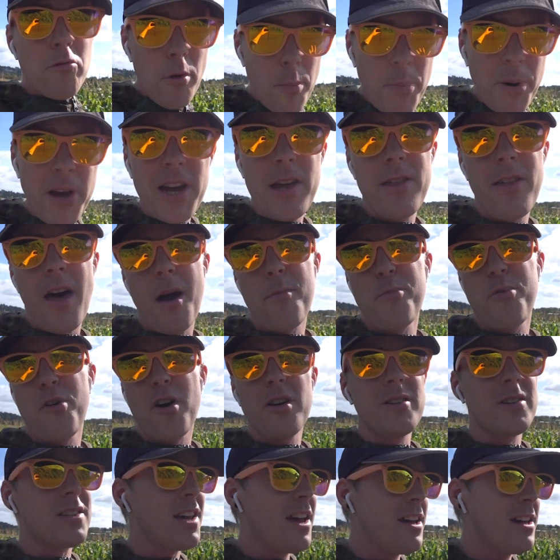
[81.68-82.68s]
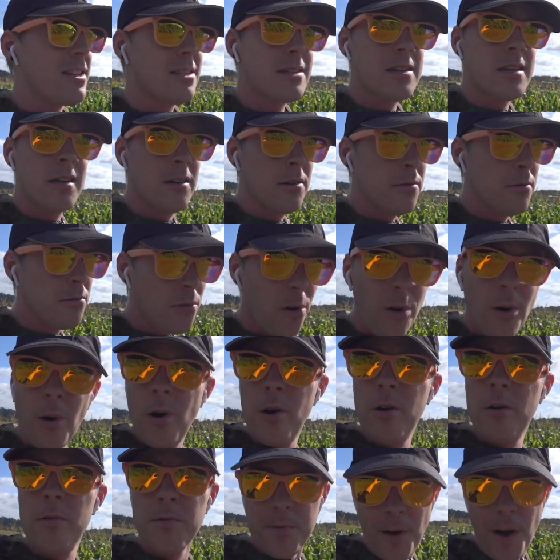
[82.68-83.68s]
Repeat that process
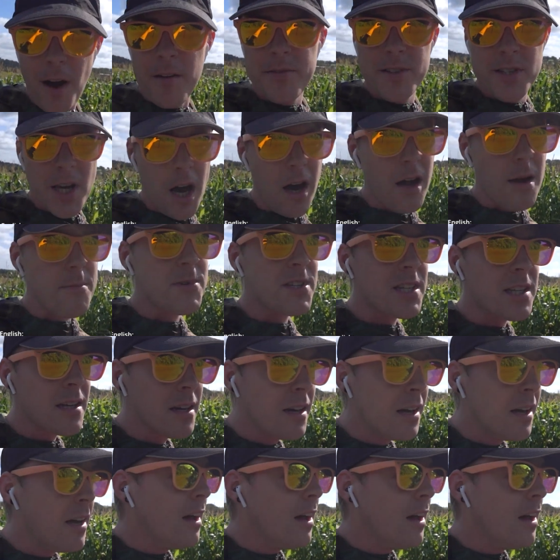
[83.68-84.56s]
4-5 times,